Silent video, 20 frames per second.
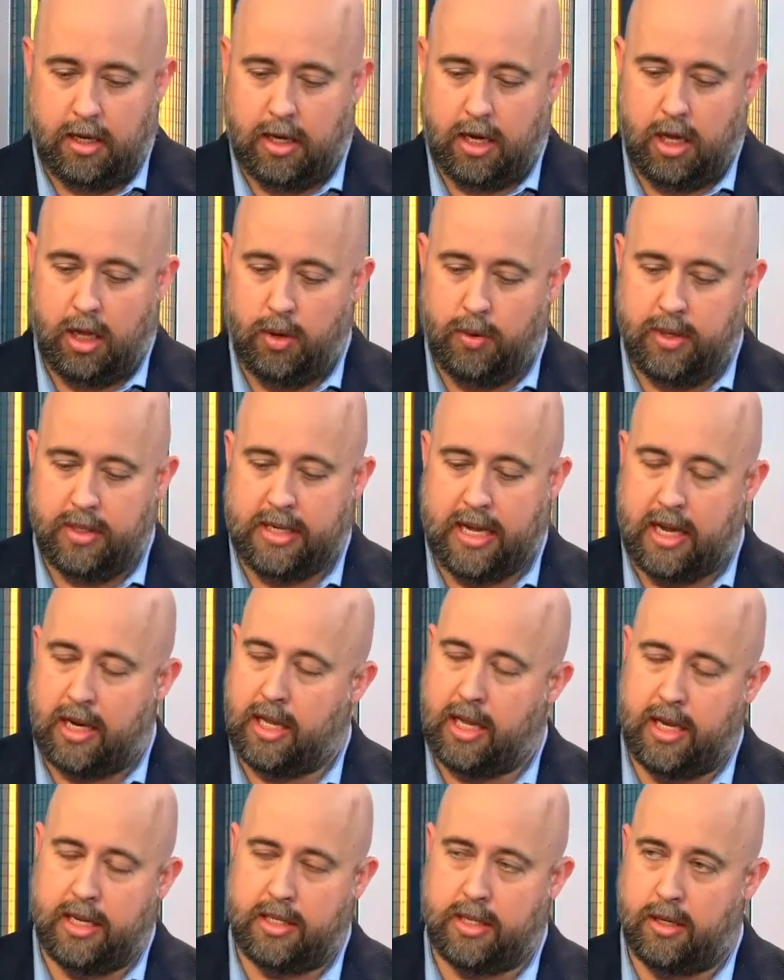always
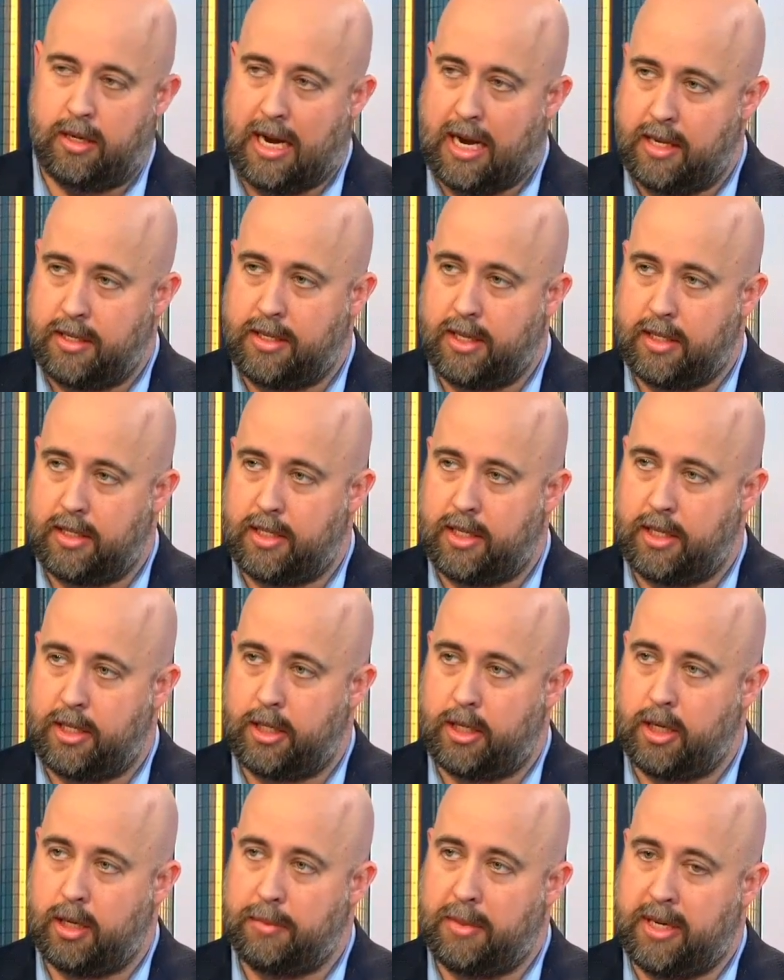analyze our assets to
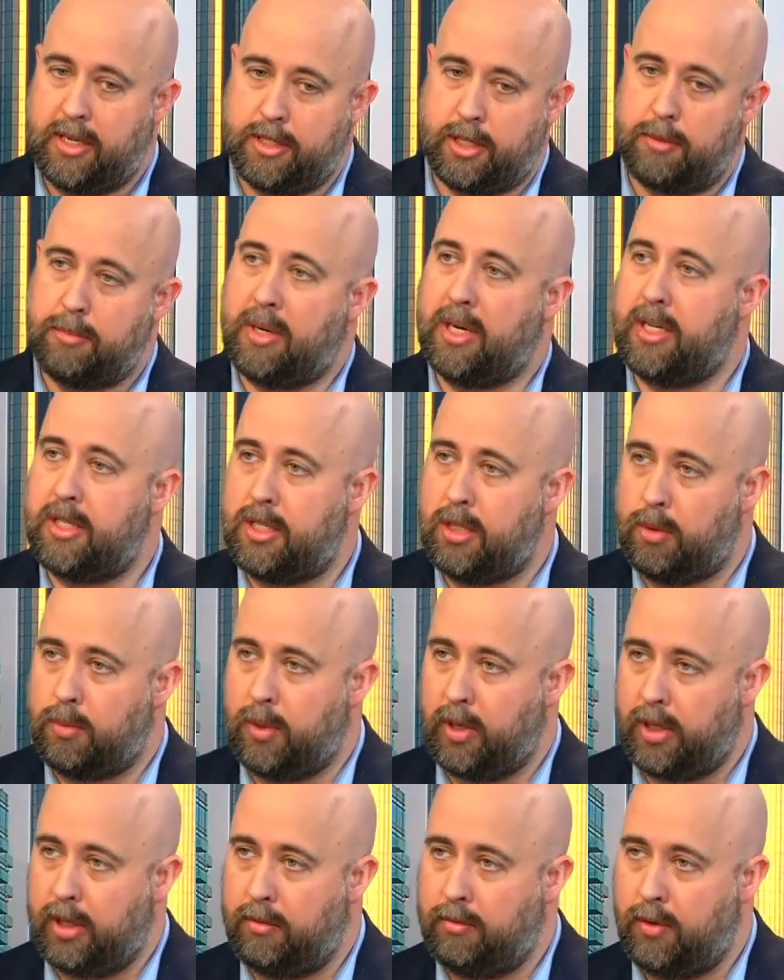determine is our money still
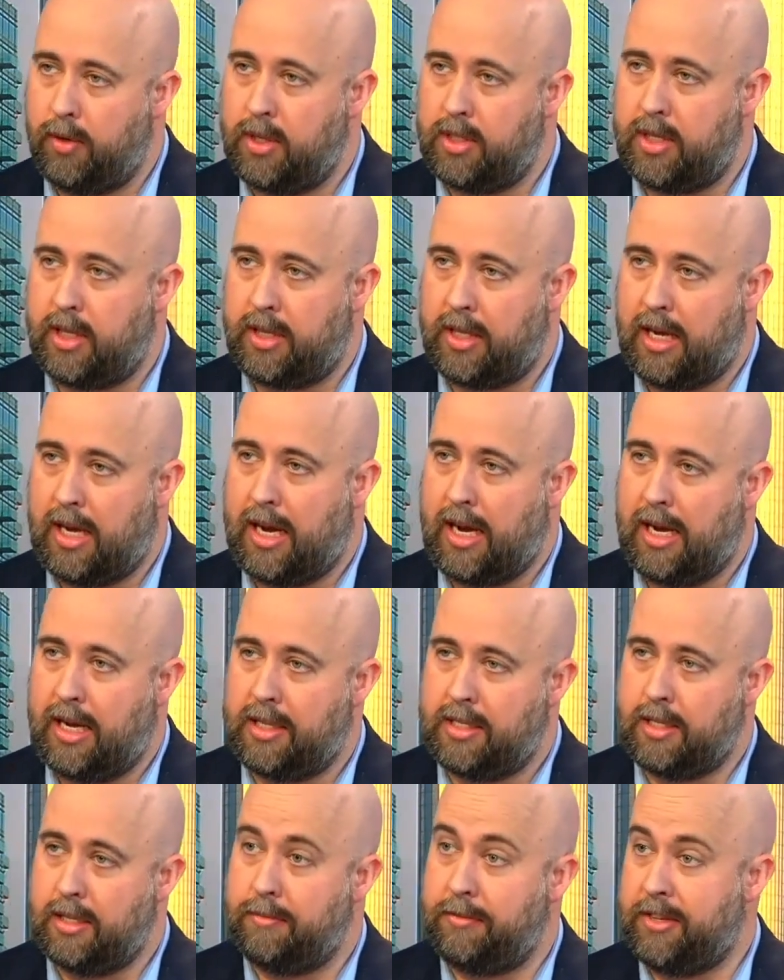working for us at the
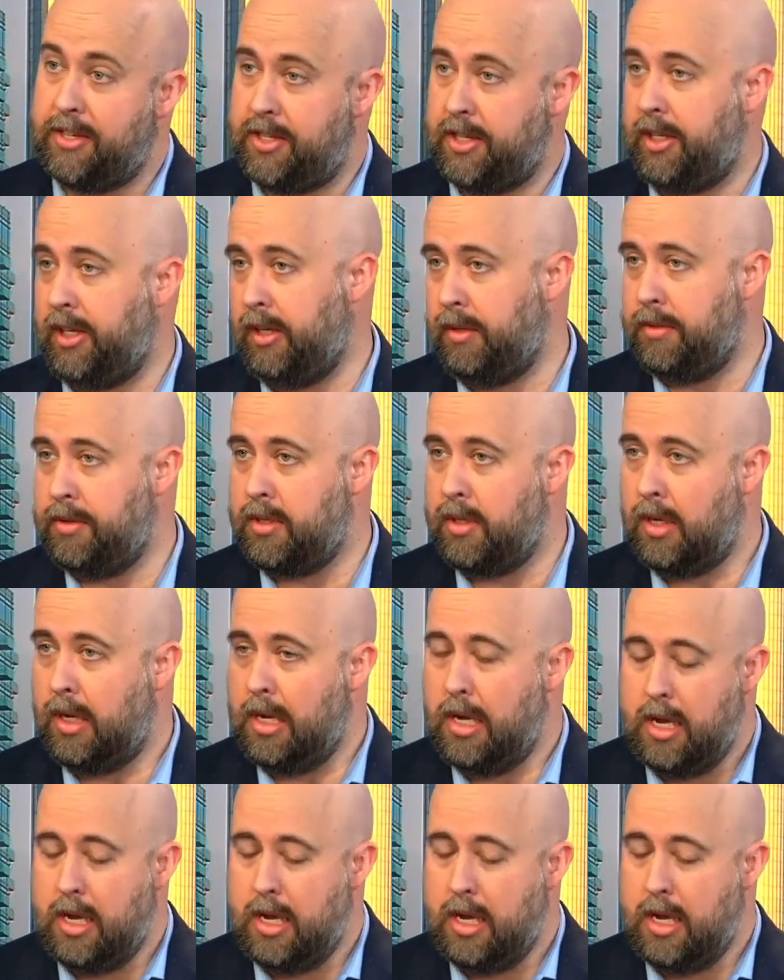highest and efficient use.